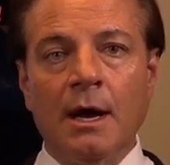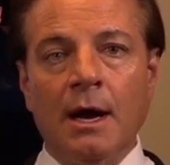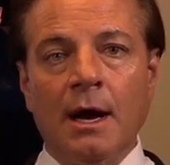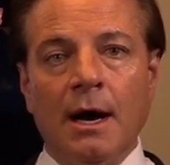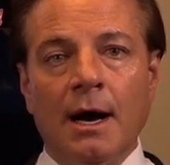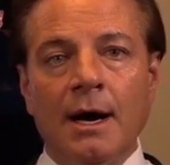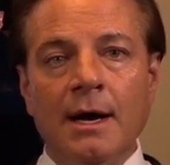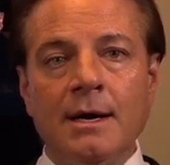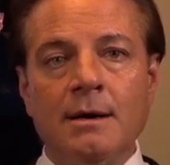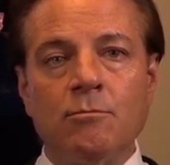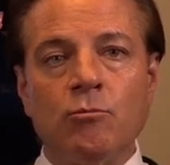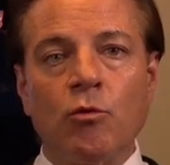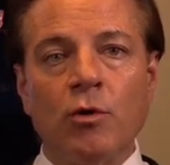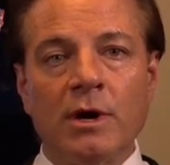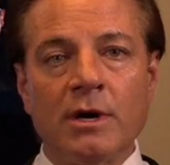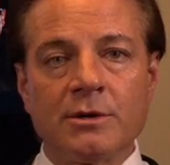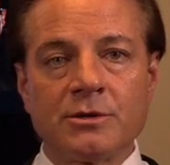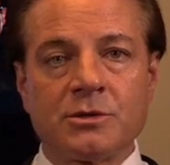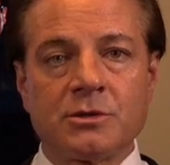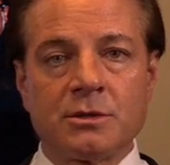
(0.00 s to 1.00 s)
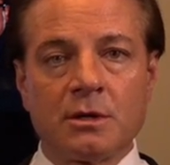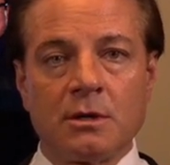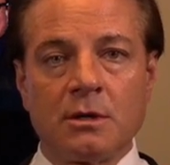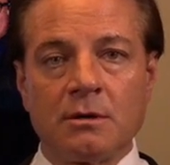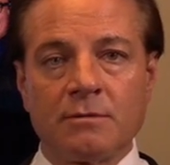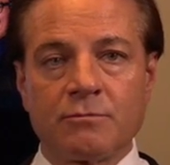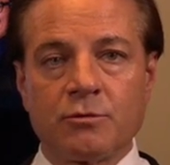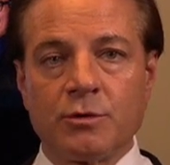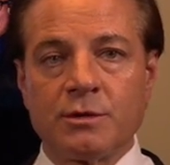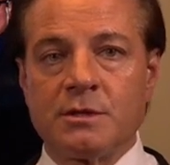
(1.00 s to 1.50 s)
I am well
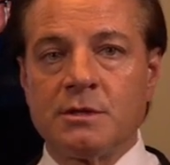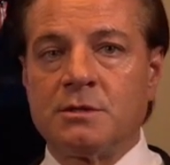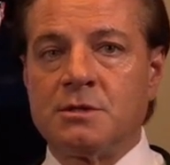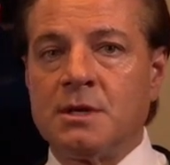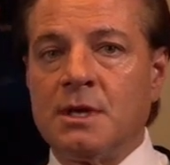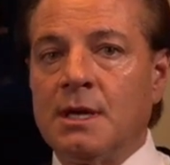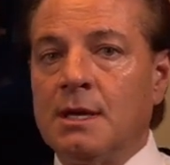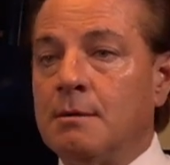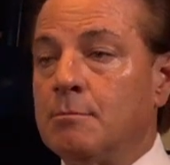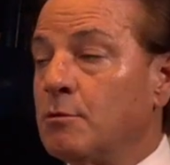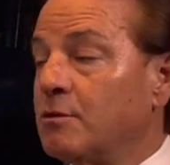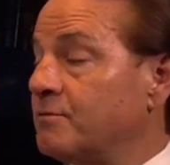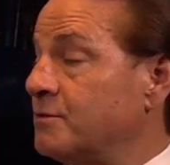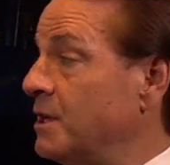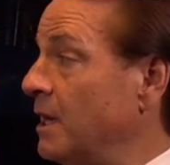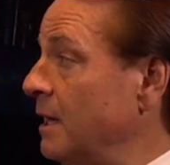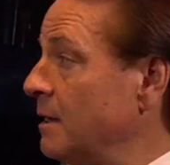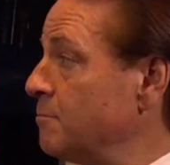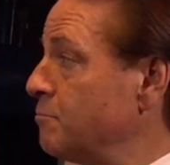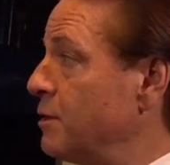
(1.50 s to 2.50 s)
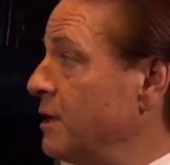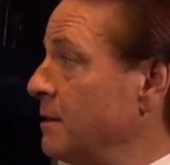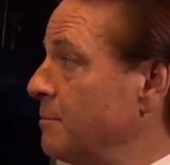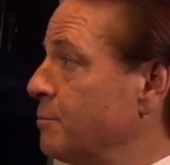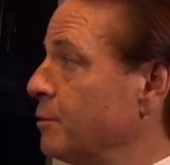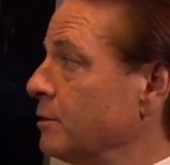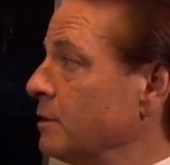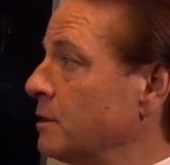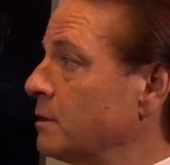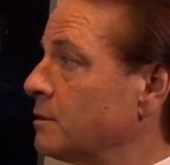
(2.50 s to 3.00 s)
served with a team of 10
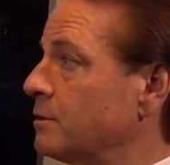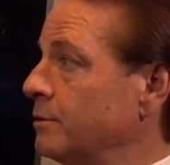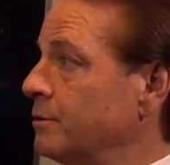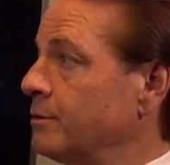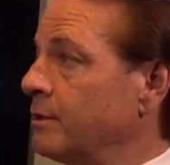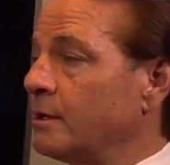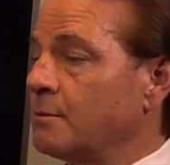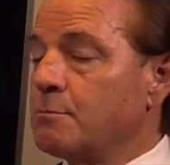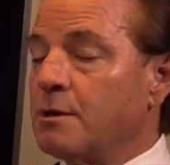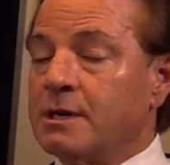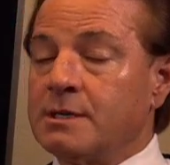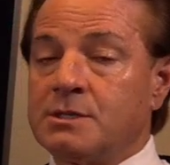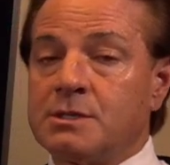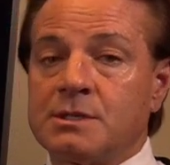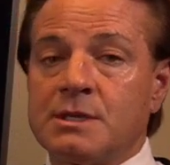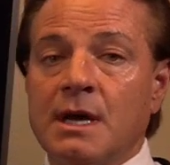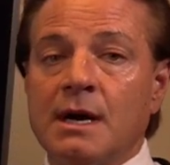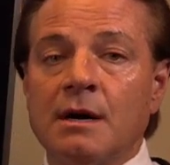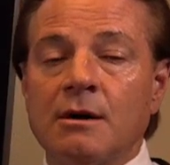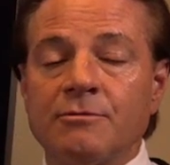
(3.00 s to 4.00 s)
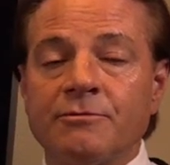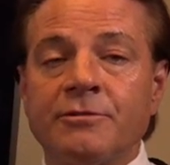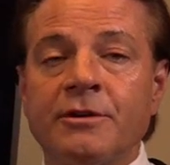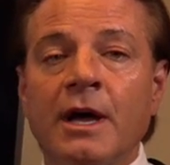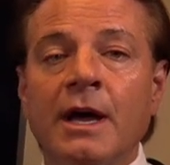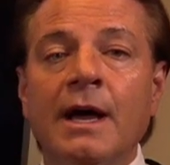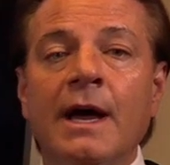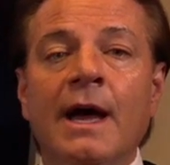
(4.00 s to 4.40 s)
people, including myself.